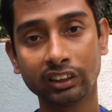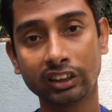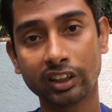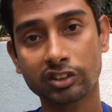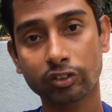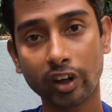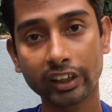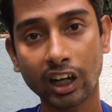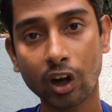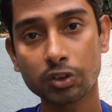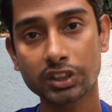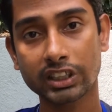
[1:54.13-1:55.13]
the destroyed
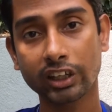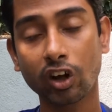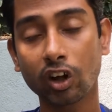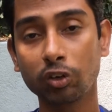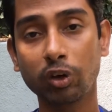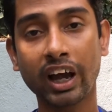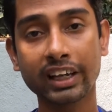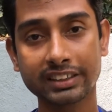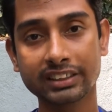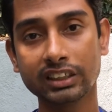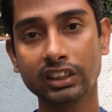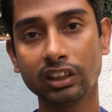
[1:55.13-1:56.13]
houses and all i
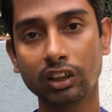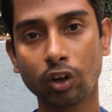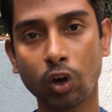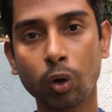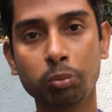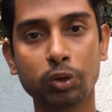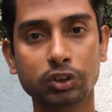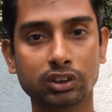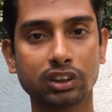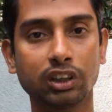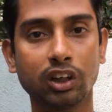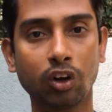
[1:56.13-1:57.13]
see almost
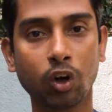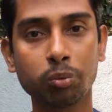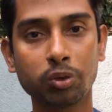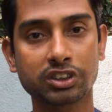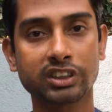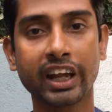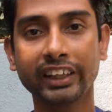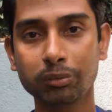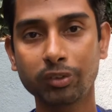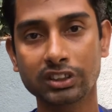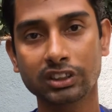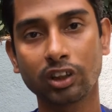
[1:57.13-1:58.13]
almost
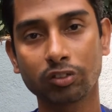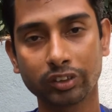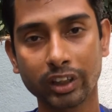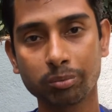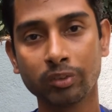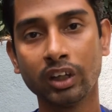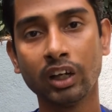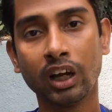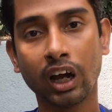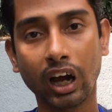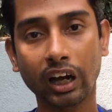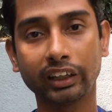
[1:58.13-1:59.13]
90% of them
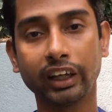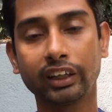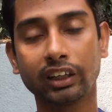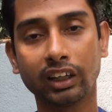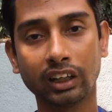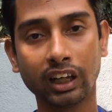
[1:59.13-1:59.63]
are get